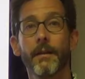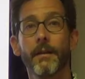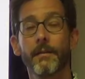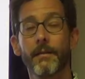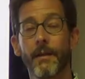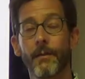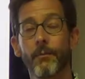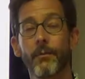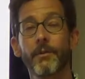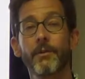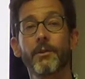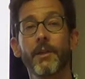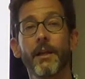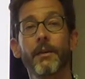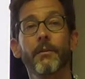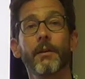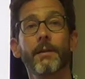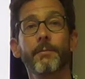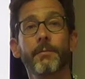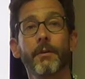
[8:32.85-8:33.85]
they would
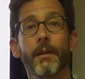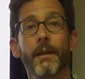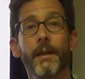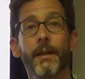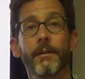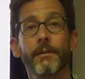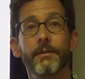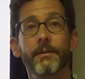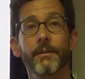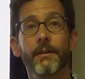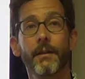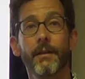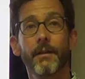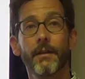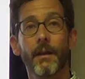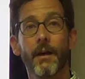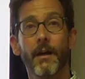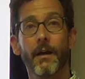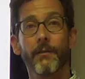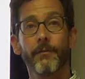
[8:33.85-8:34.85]
generate plans
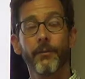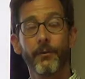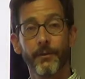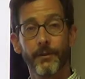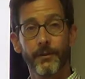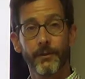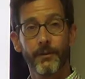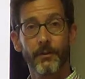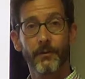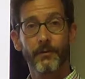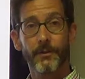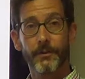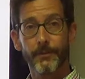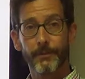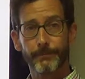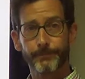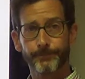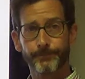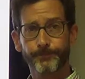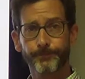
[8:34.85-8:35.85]
for the
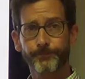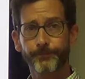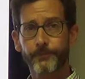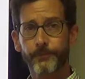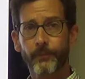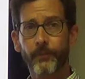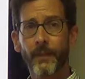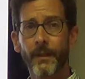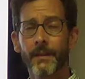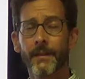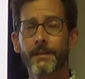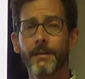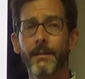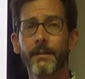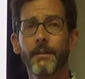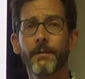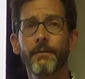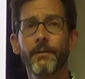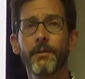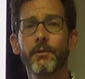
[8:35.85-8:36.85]
service that's
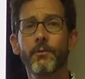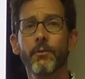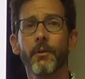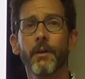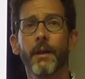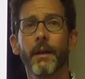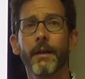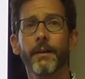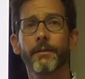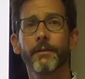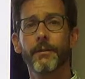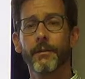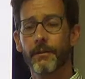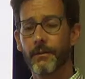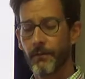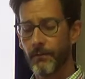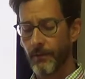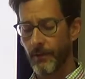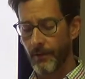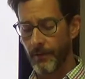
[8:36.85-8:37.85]
individualized
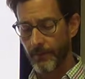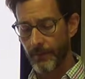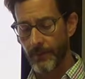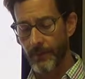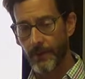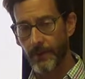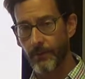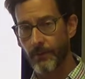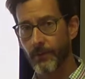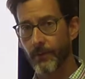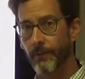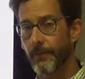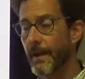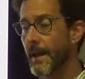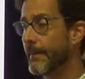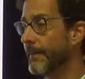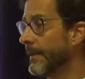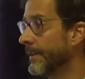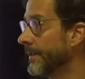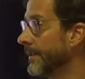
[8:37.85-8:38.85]
to the youth or
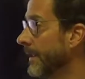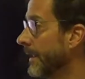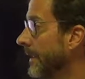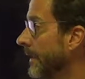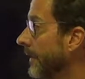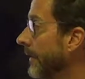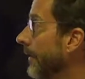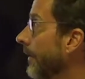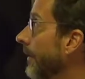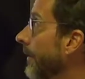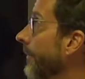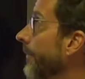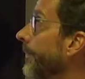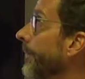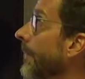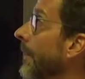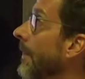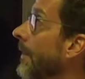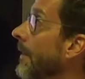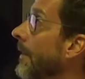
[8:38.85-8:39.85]
family's needs.
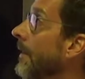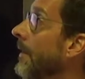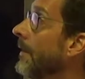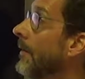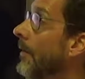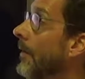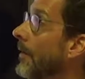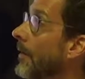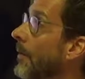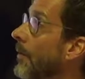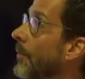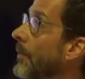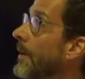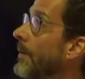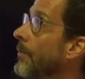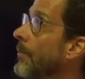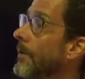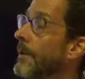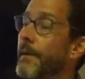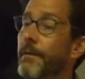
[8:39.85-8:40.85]
We
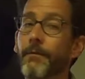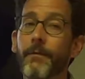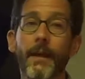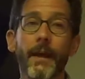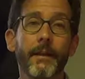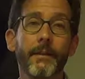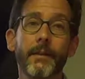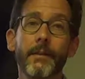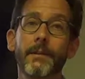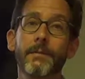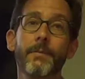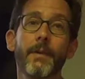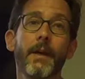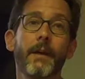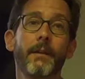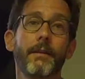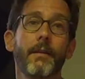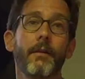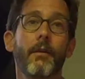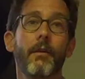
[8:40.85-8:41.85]
would in fact
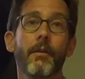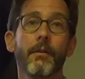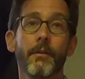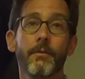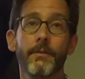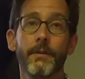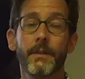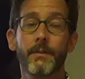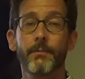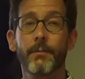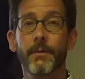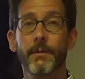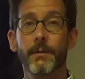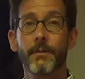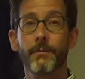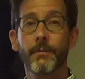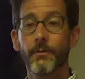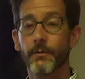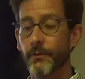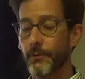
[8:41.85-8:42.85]
expect that all of these
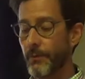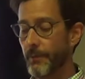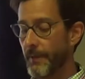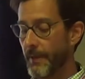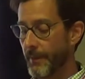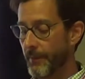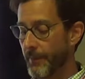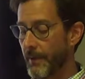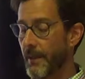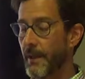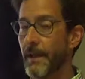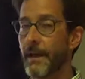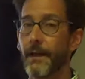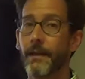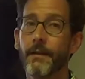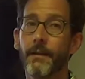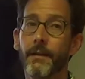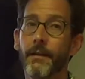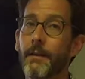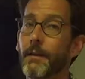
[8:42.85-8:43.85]
principles would be
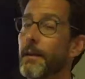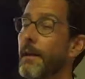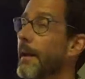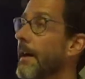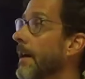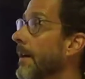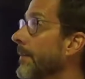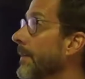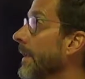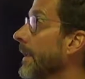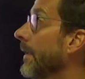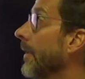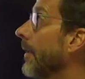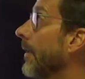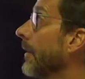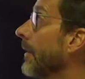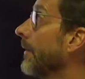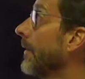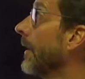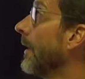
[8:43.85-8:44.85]
applied in
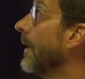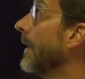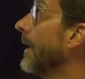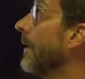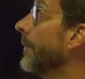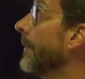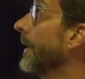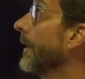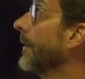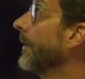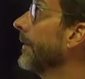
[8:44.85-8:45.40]
all of our helping.